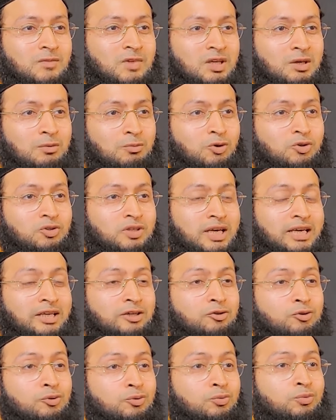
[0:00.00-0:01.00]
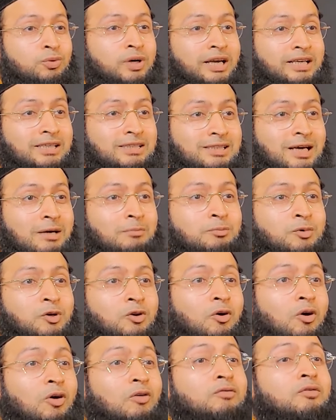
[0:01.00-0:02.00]
He was a true
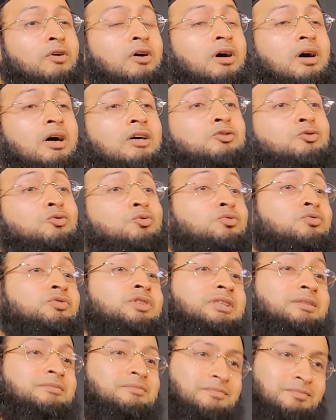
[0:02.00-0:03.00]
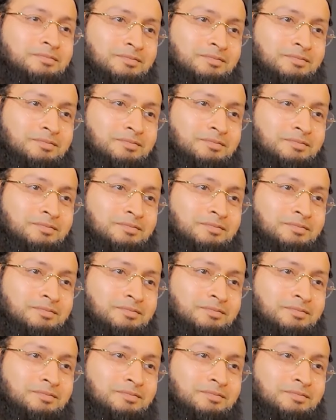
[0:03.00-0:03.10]
example of a Sufi,